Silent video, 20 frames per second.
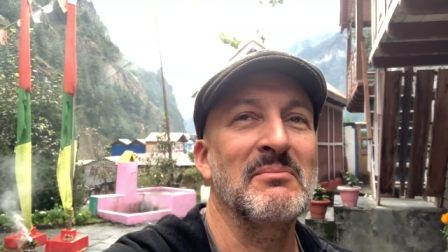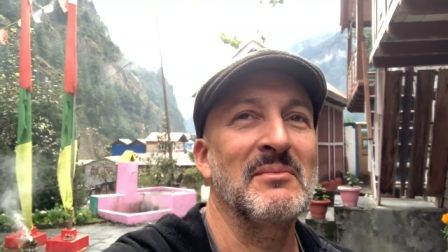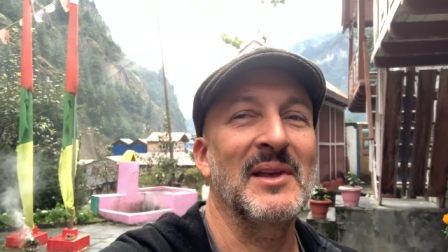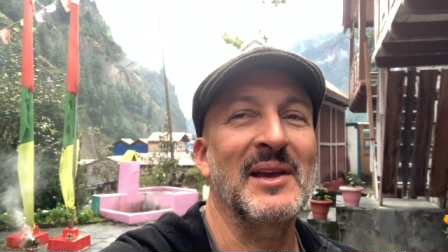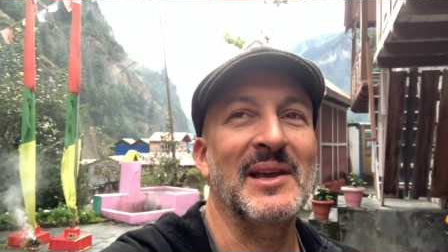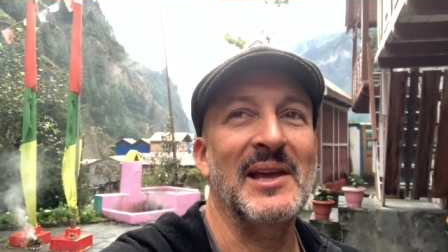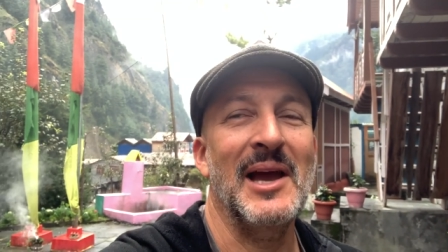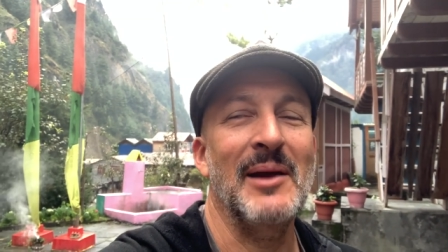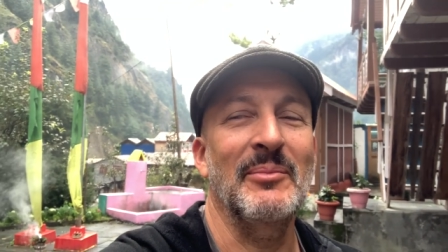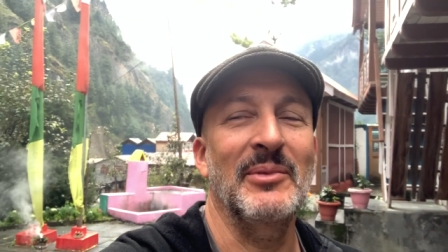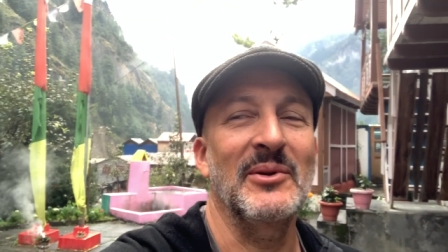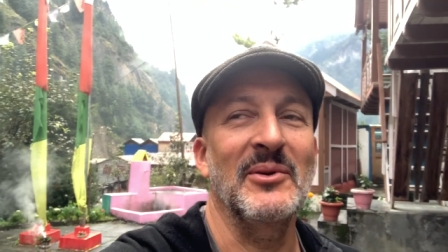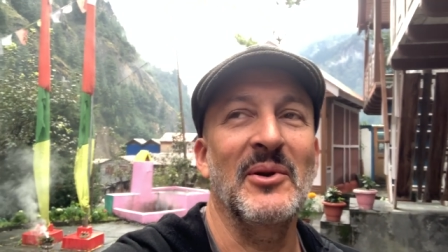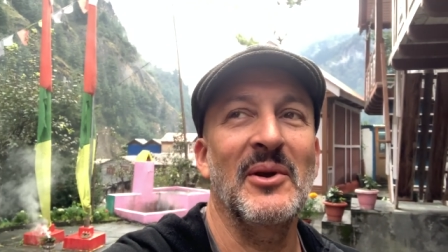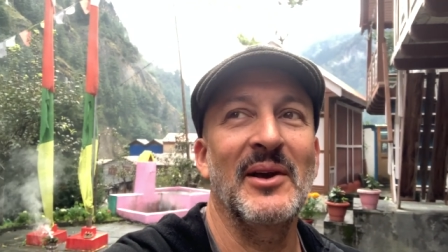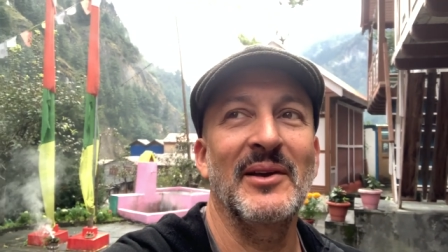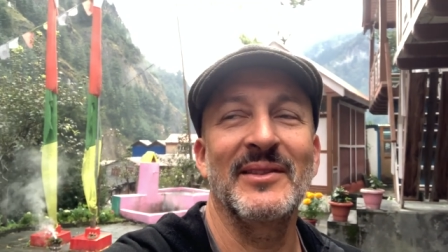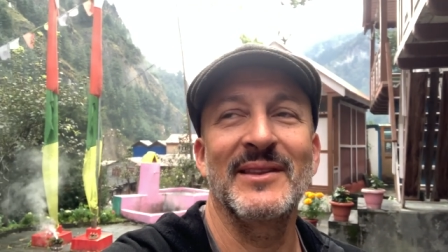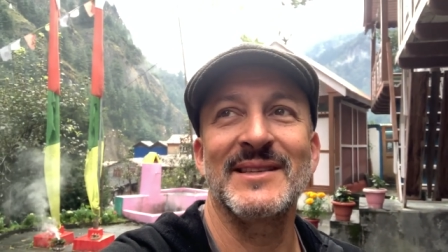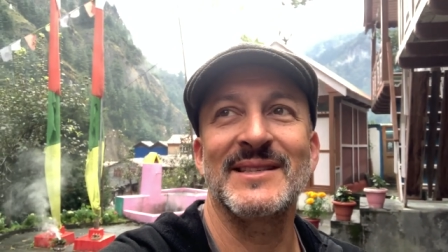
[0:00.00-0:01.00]
They can't be
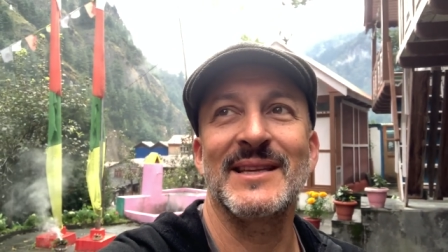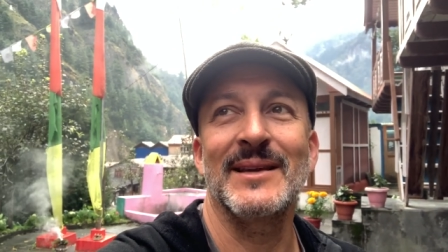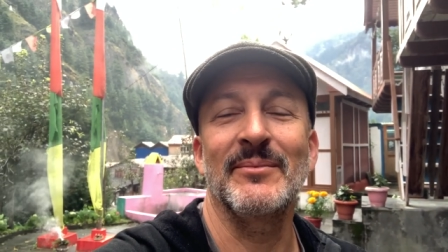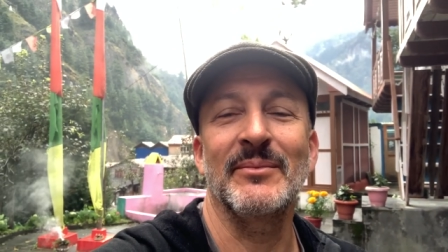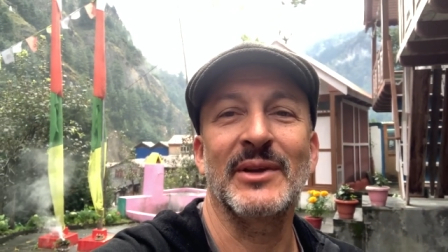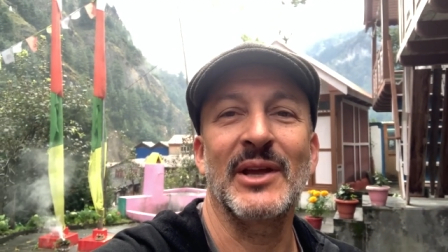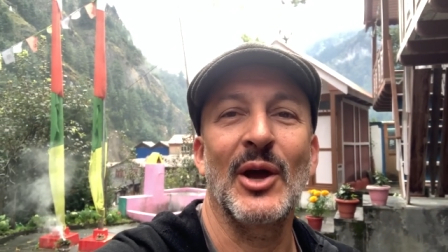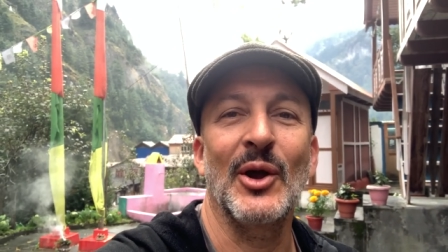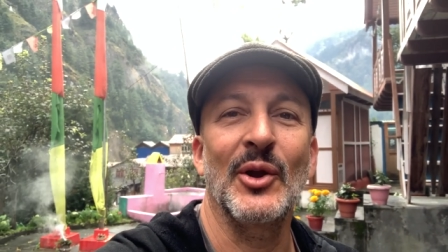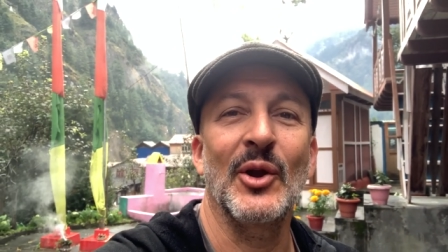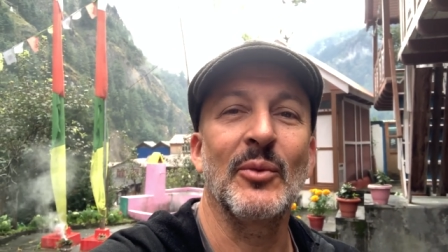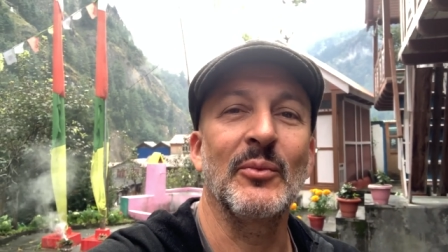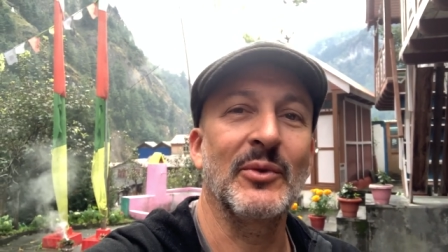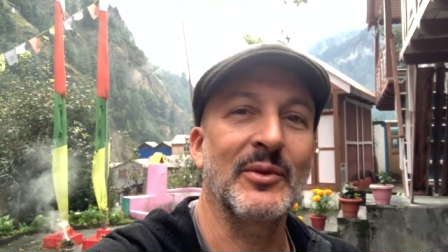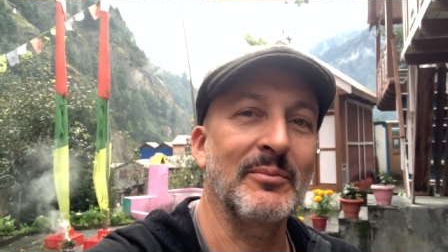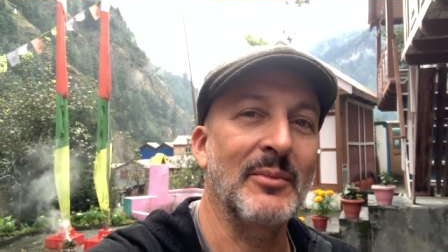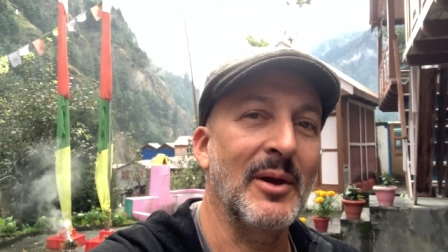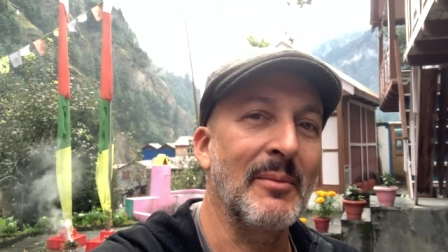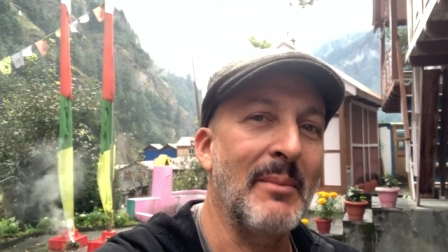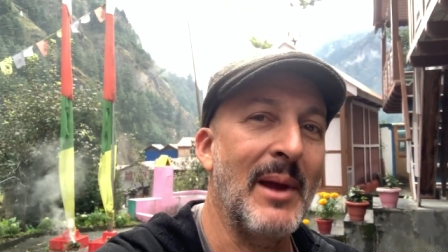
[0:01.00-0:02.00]
right. There's something going on
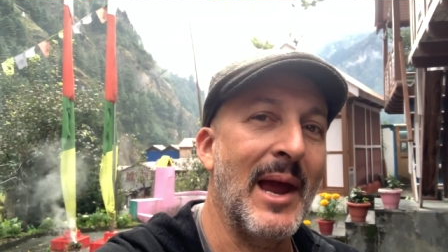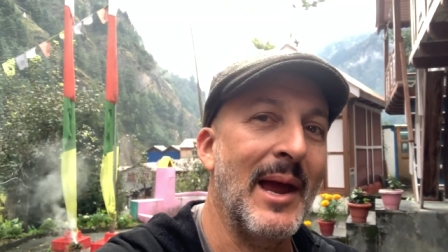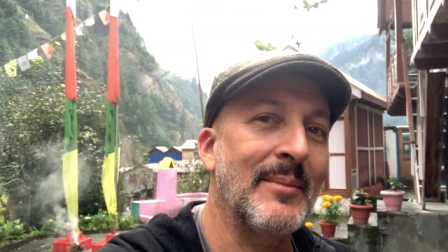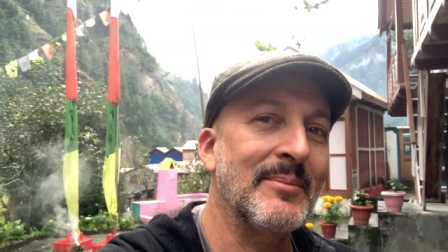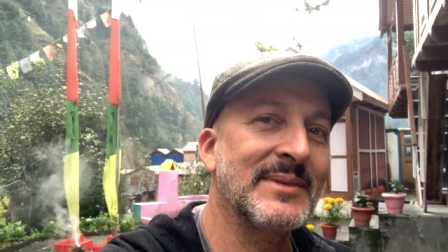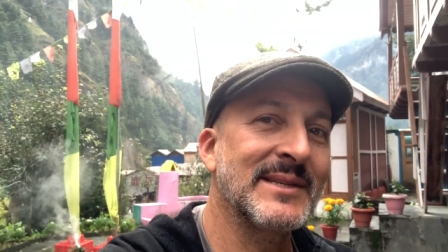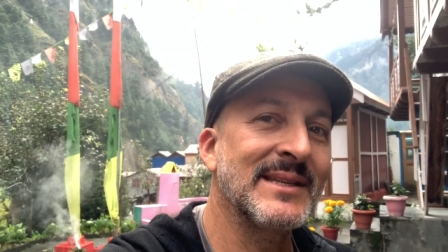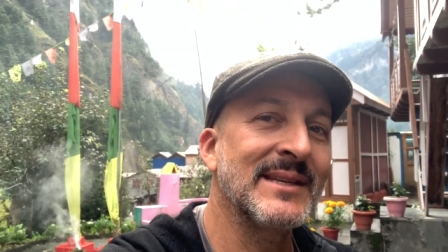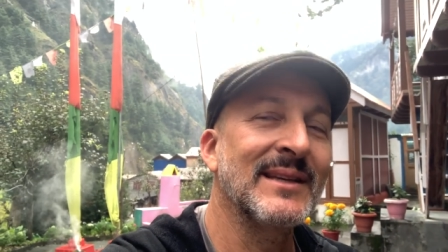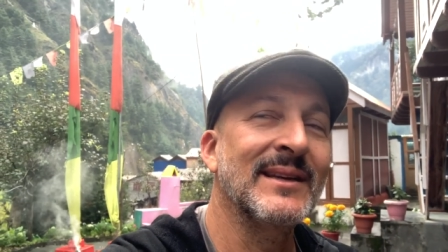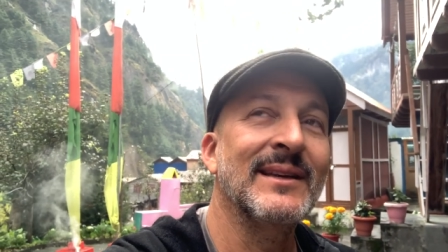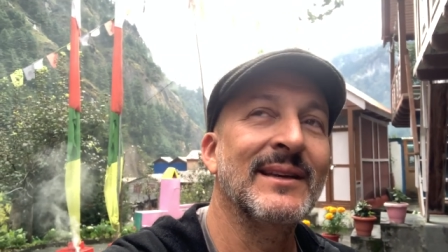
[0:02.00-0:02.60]
with my maps.